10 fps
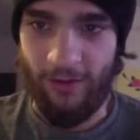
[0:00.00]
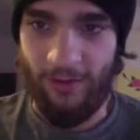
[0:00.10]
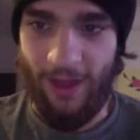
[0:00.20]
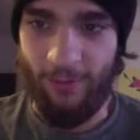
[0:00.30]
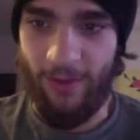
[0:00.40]

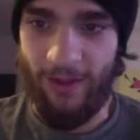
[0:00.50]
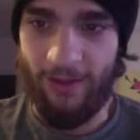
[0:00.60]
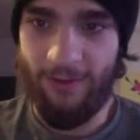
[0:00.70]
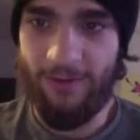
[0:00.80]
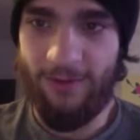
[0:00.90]
that way.
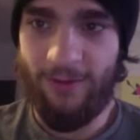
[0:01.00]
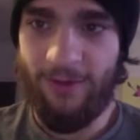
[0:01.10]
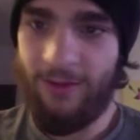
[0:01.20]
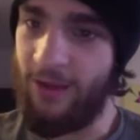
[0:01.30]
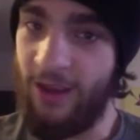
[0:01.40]

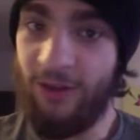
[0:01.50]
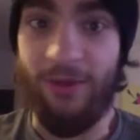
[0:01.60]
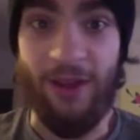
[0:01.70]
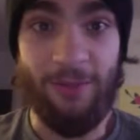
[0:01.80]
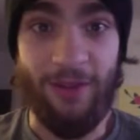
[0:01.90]

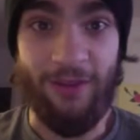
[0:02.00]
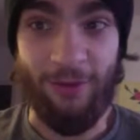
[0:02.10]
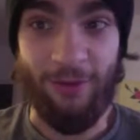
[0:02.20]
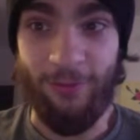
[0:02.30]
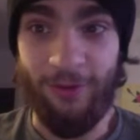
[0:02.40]
HP up, that's
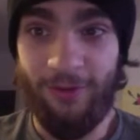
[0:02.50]
useful.